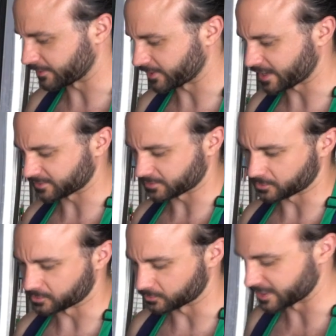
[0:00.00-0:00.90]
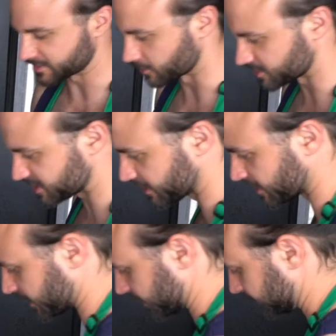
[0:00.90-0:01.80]
We got the whole wheat
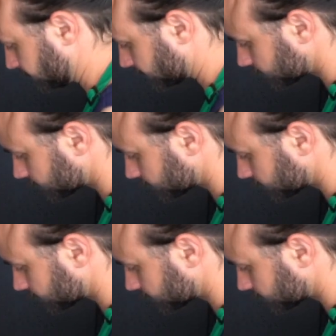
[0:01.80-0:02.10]
tortilla,